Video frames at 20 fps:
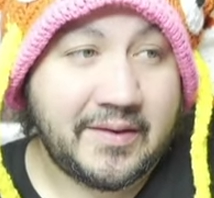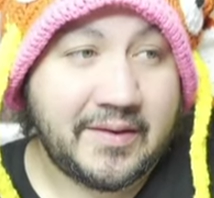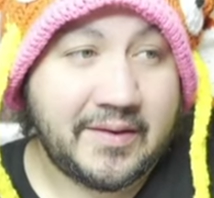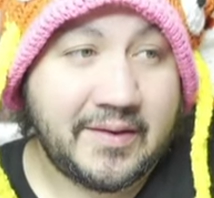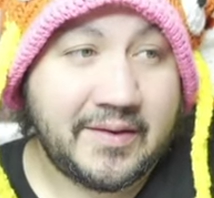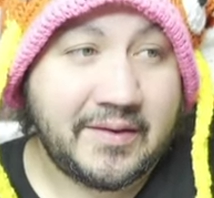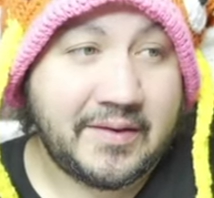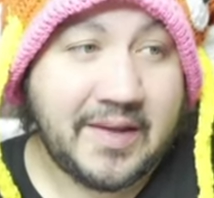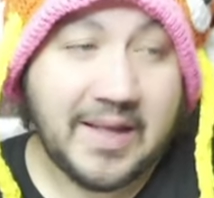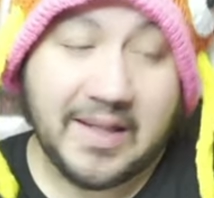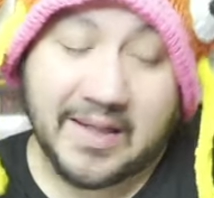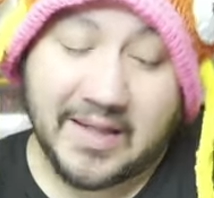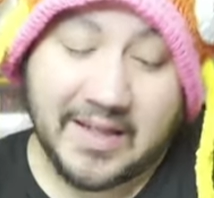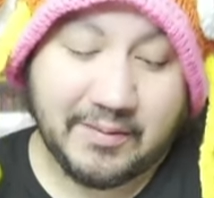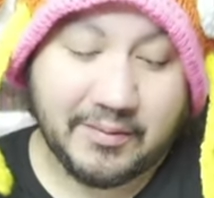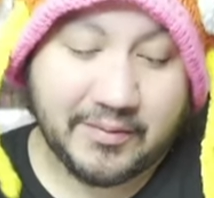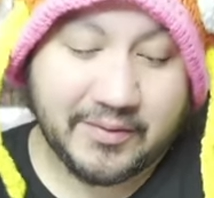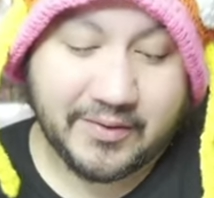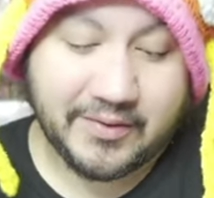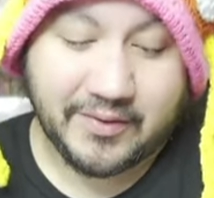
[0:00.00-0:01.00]
That
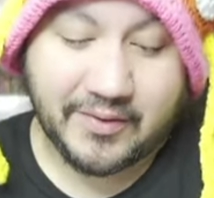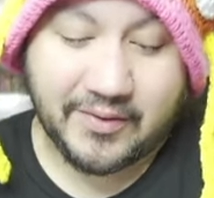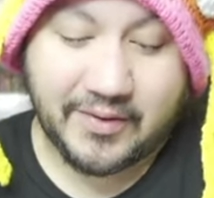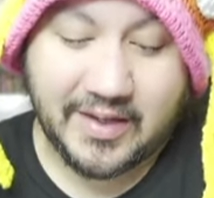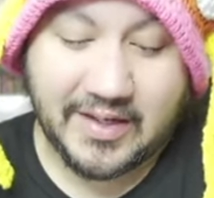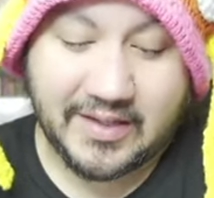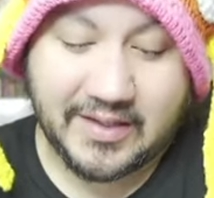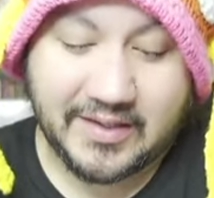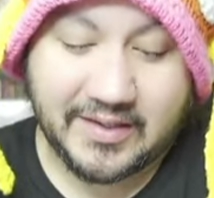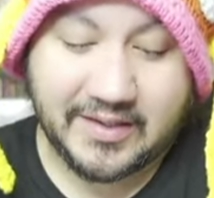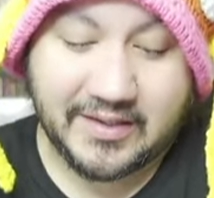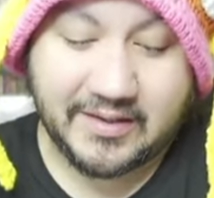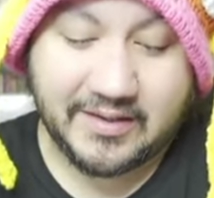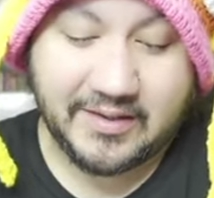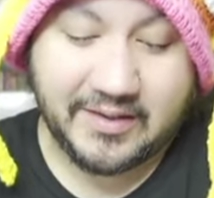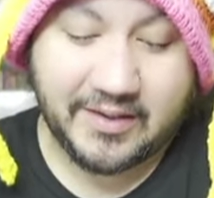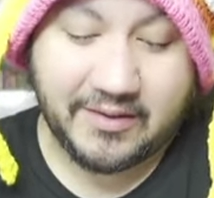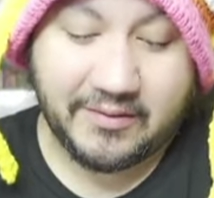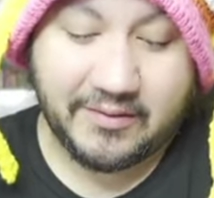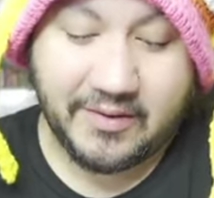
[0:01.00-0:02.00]
label's crazy.
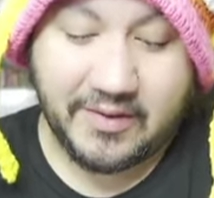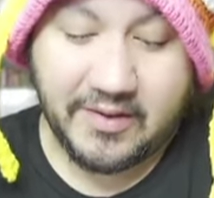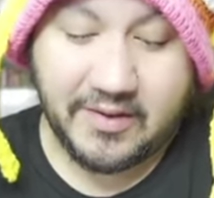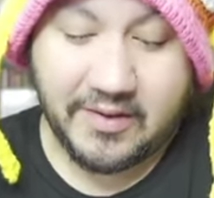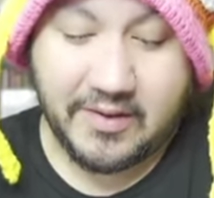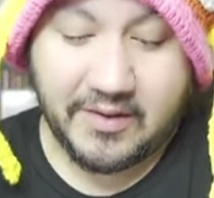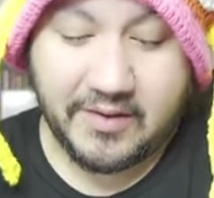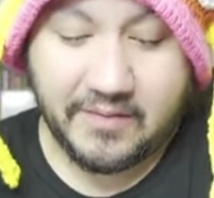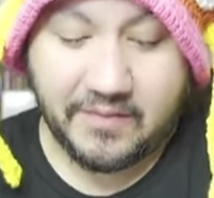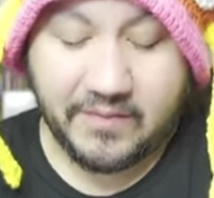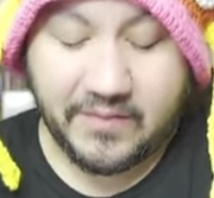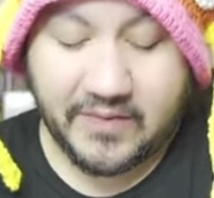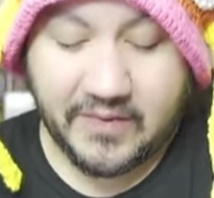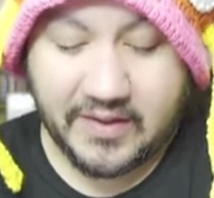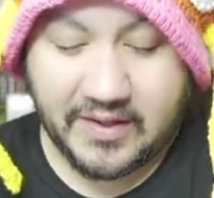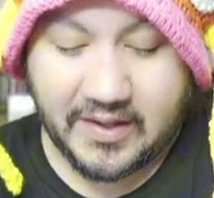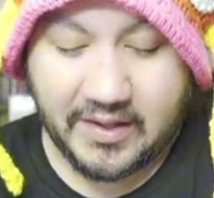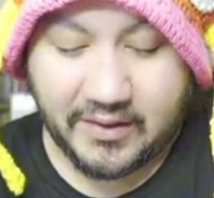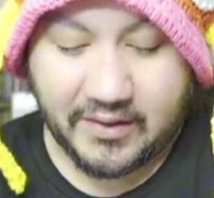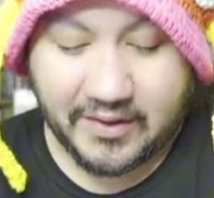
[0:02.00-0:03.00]
So
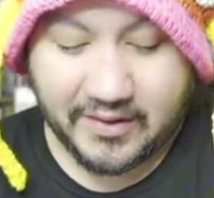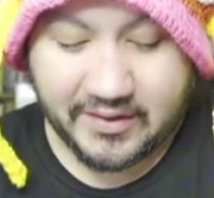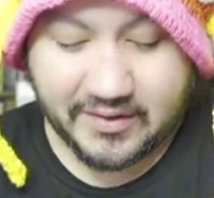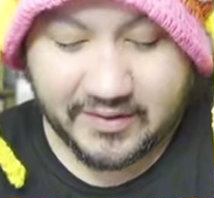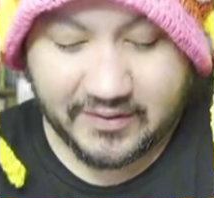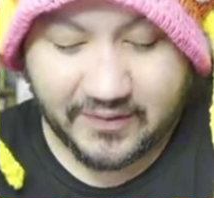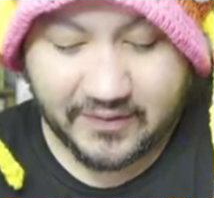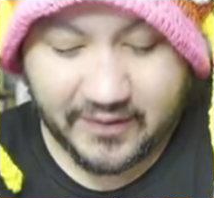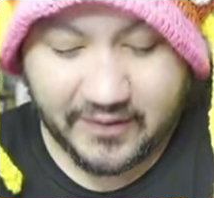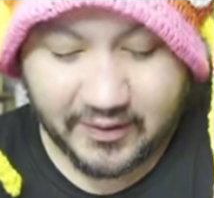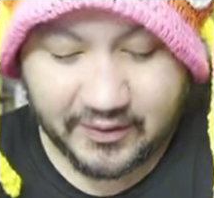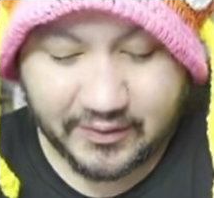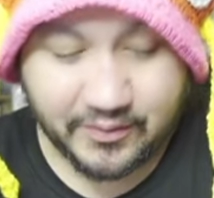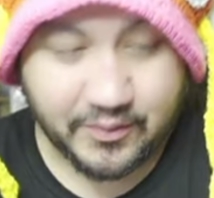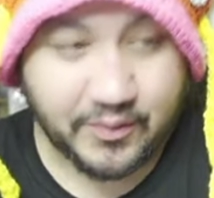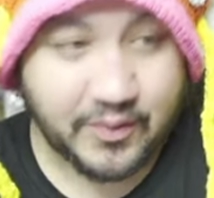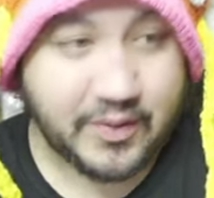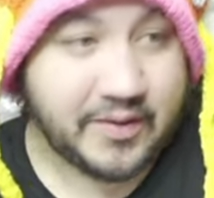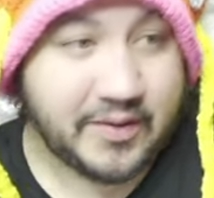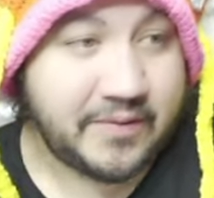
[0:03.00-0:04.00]
there is the first
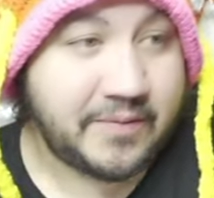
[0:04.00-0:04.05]
one.